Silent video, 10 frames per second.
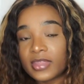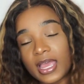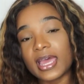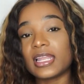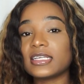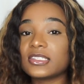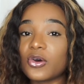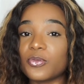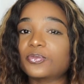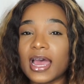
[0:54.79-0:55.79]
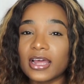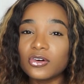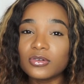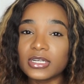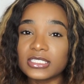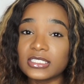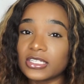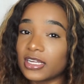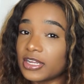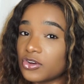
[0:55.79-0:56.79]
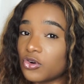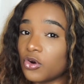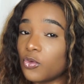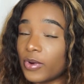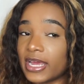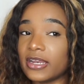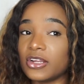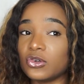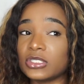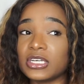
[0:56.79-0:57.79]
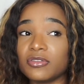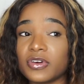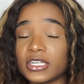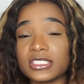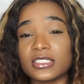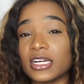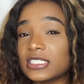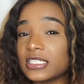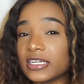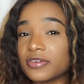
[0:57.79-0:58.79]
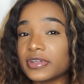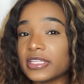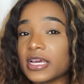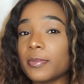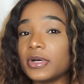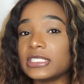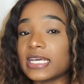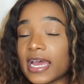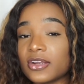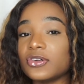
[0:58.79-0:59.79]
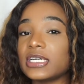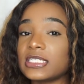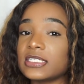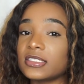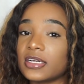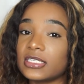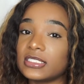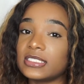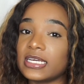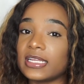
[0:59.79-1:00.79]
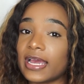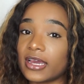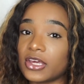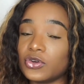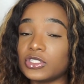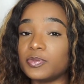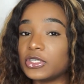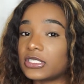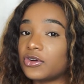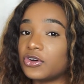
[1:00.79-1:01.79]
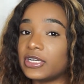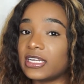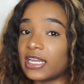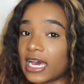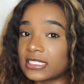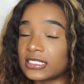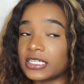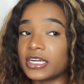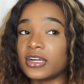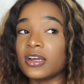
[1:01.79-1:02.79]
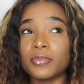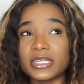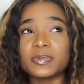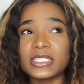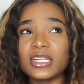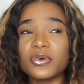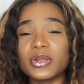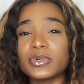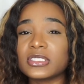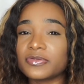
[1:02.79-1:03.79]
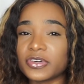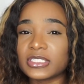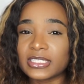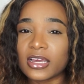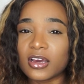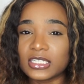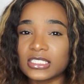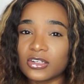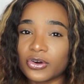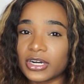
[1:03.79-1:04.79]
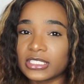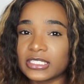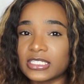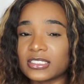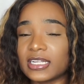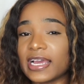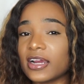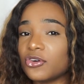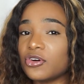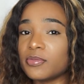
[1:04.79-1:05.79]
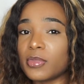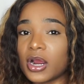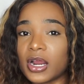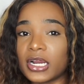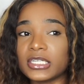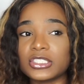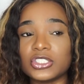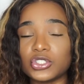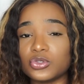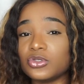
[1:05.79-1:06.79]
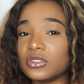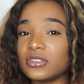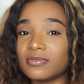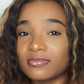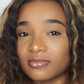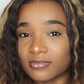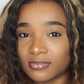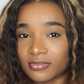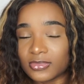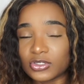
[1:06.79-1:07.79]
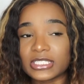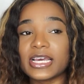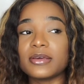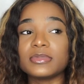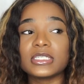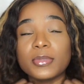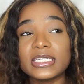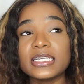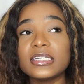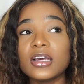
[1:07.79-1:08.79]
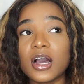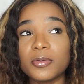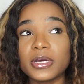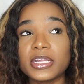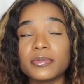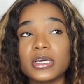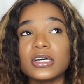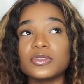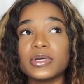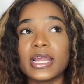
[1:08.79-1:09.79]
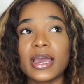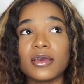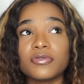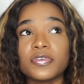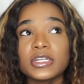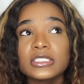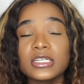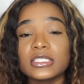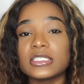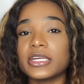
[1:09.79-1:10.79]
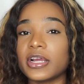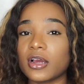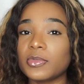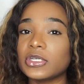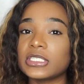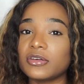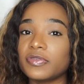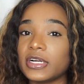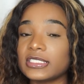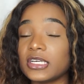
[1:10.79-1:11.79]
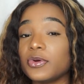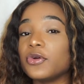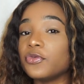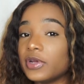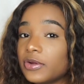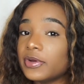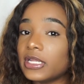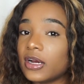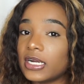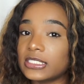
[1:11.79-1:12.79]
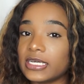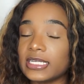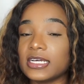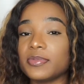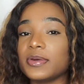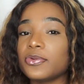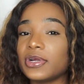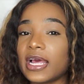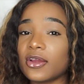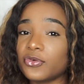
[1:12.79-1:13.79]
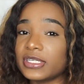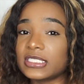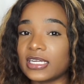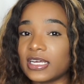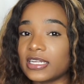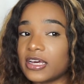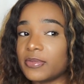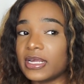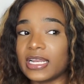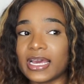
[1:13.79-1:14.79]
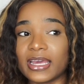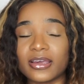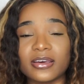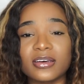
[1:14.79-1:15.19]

And let's go. I don't necessarily know when, you know, Telfar started and everything, but I know that I started seeing like a huge buzz around it last year, especially when we first got in quarantine, so like around March, June, those times. But I didn't hop on it because when I first started hearing about Telfars, they were really hard to get, and people were like reselling them at like